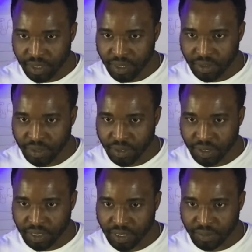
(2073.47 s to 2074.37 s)
It's not
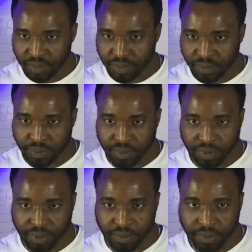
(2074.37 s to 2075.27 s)
letting me put on
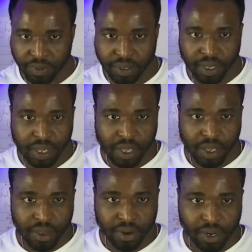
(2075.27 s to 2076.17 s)
copy.
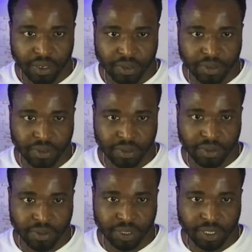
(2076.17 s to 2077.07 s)
All right,
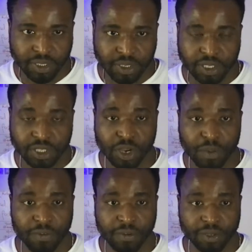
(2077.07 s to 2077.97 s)
so this is
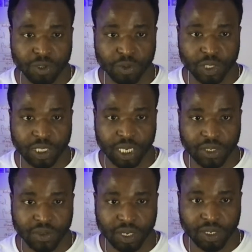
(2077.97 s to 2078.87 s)
coming from Twitch,
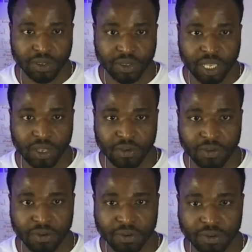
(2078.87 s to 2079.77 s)
actually. So thank you
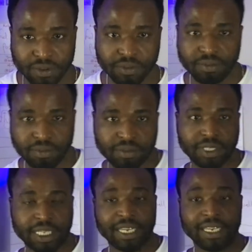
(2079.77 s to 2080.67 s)
for
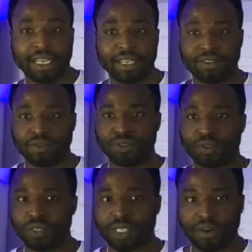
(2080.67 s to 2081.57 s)
sending that through
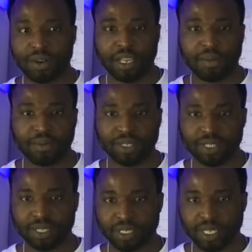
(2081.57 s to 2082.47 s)
Twitch. I really
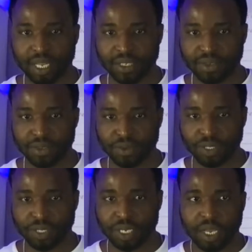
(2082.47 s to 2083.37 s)
appreciate guys on
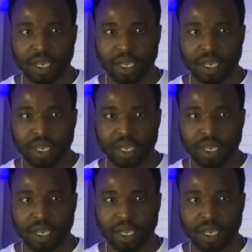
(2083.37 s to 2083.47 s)
Twitch.